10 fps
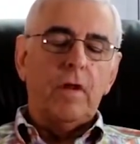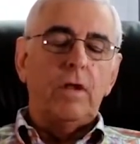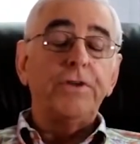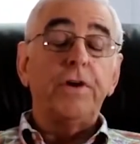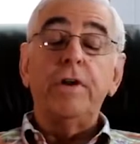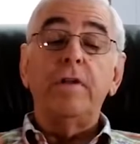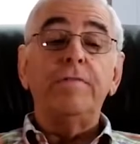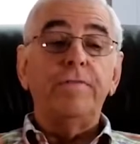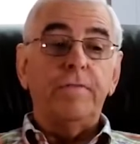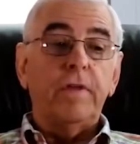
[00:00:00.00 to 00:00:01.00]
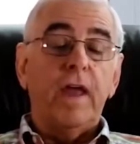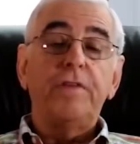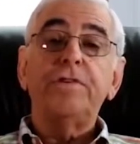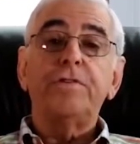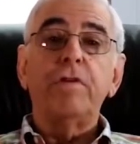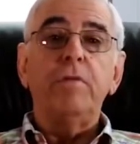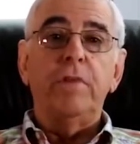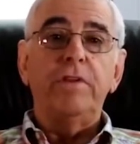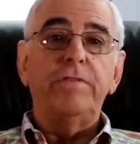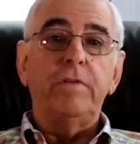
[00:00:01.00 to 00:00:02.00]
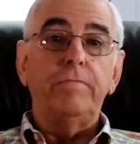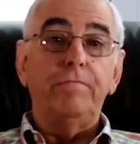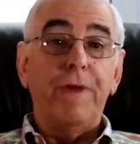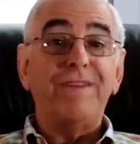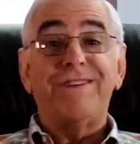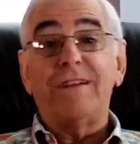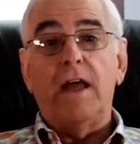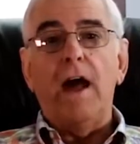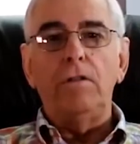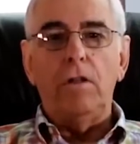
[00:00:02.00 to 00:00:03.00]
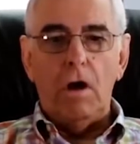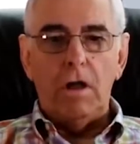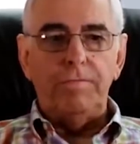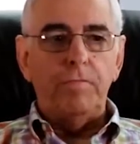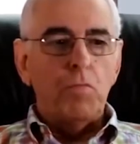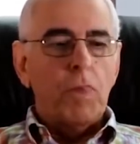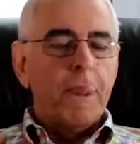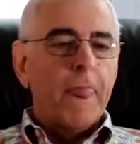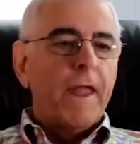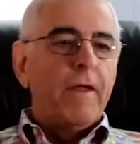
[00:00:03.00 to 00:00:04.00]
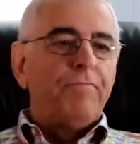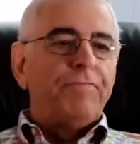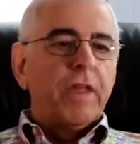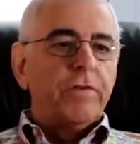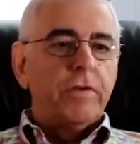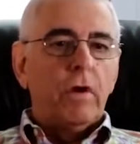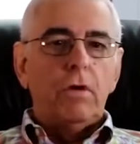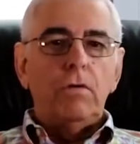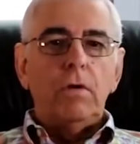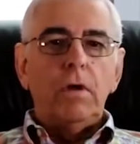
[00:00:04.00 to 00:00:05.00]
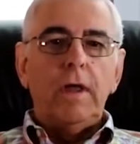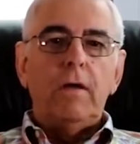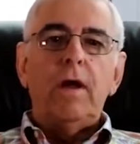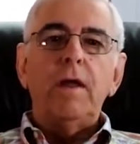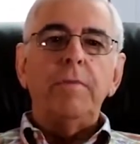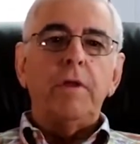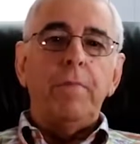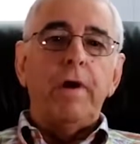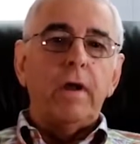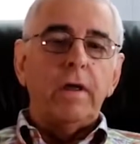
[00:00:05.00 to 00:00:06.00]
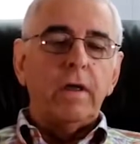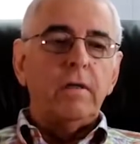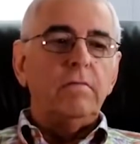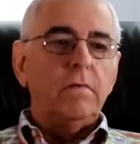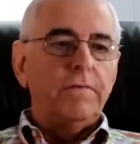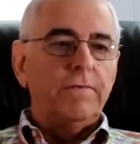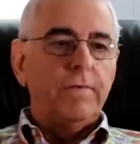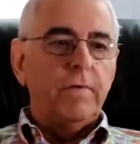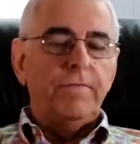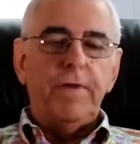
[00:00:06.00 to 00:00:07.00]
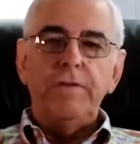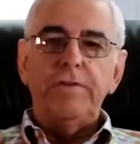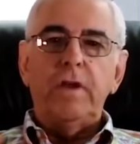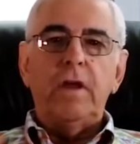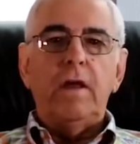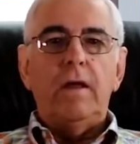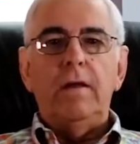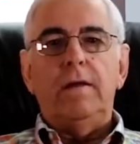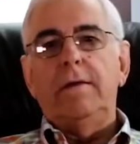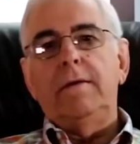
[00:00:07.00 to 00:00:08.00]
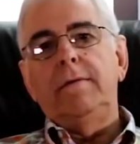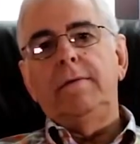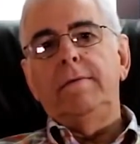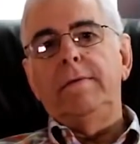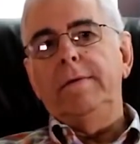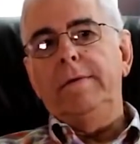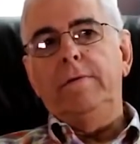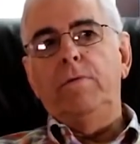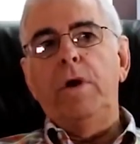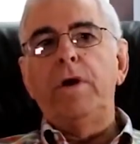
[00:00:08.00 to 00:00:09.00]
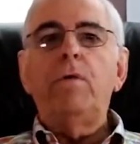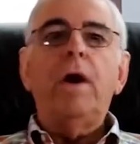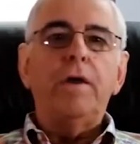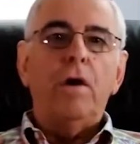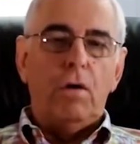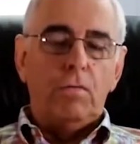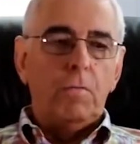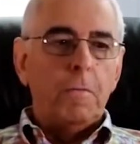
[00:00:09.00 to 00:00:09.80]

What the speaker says: alternative cancer treatment is basically outlawed. So here I am, an American, facing where do I go?